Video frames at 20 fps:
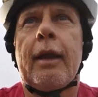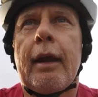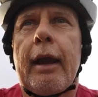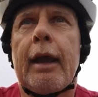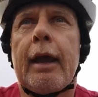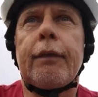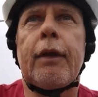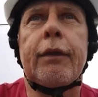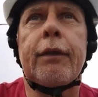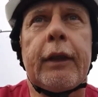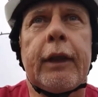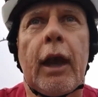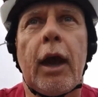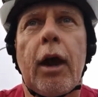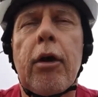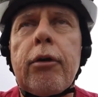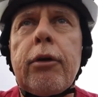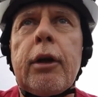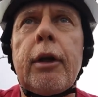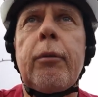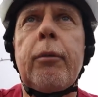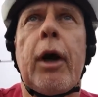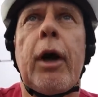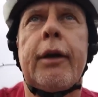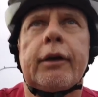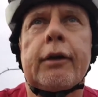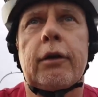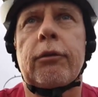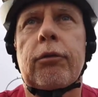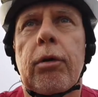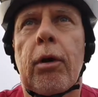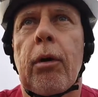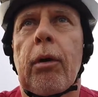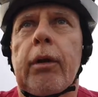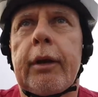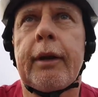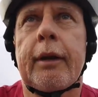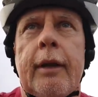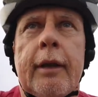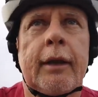and that the only way to control
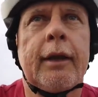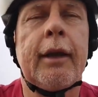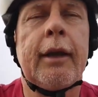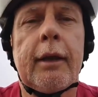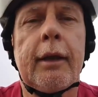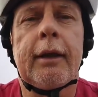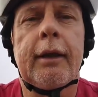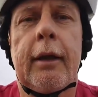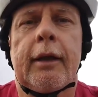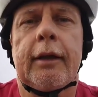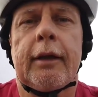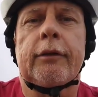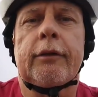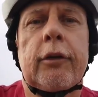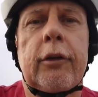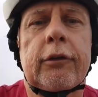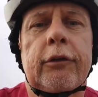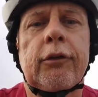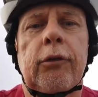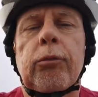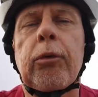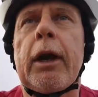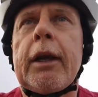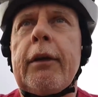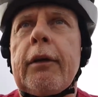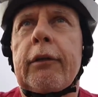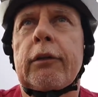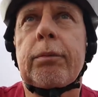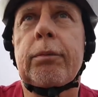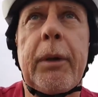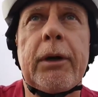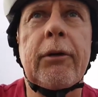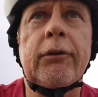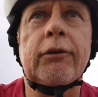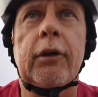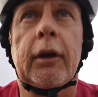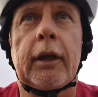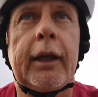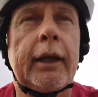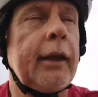it is to surrender
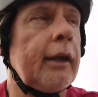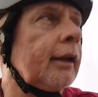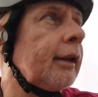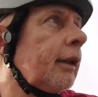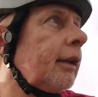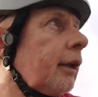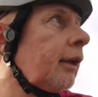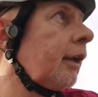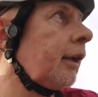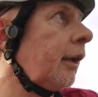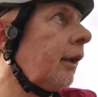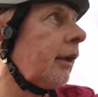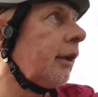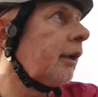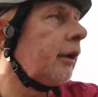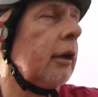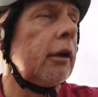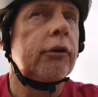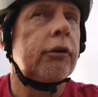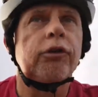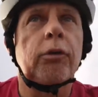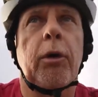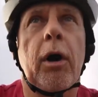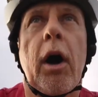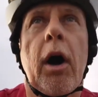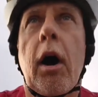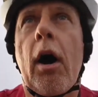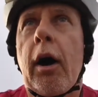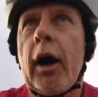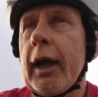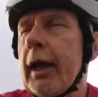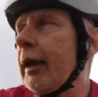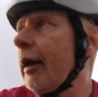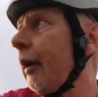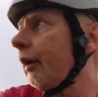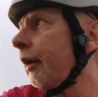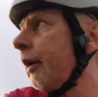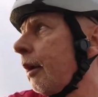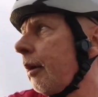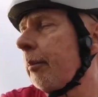spiritually to a higher
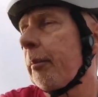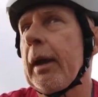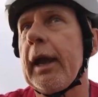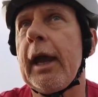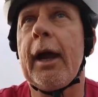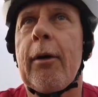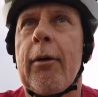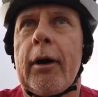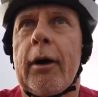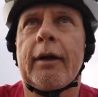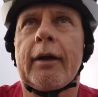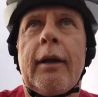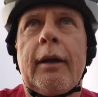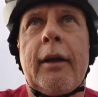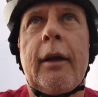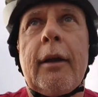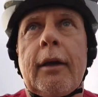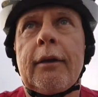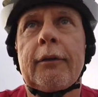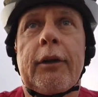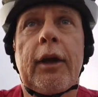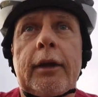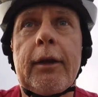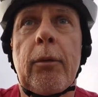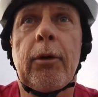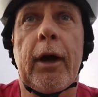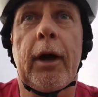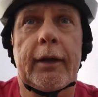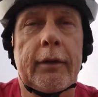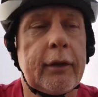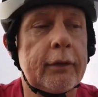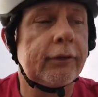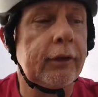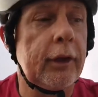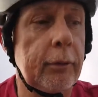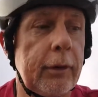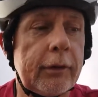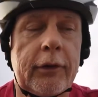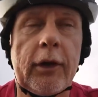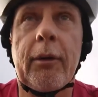power. It's the only way.
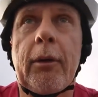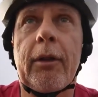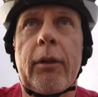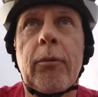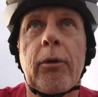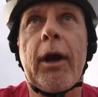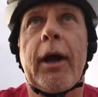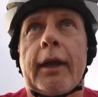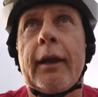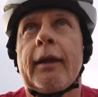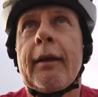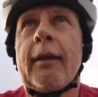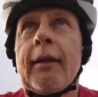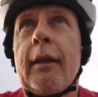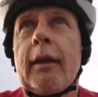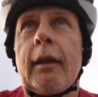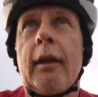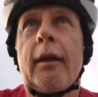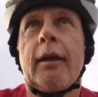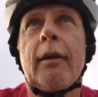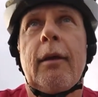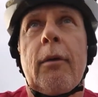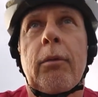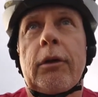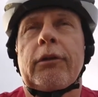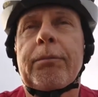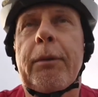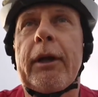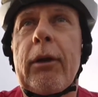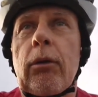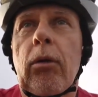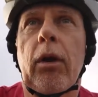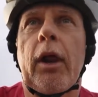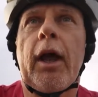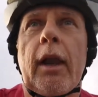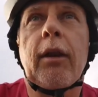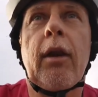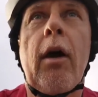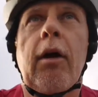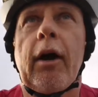There is no other way. We spend all
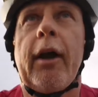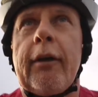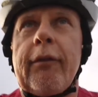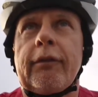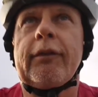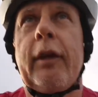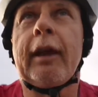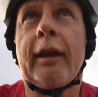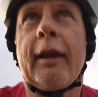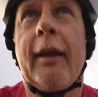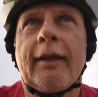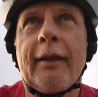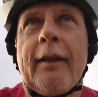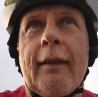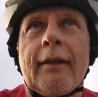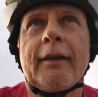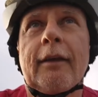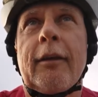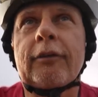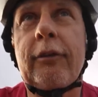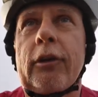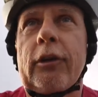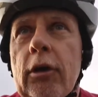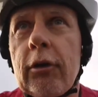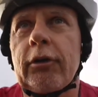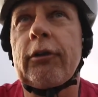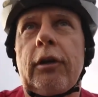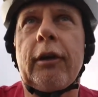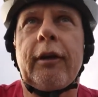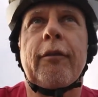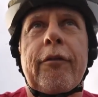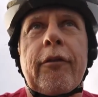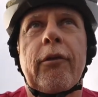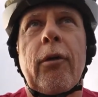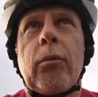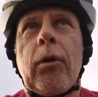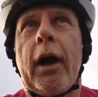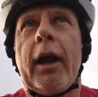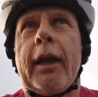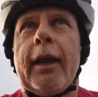our lives searching for a
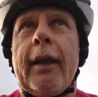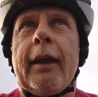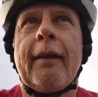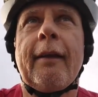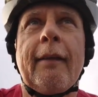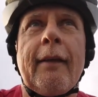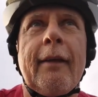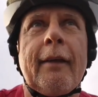way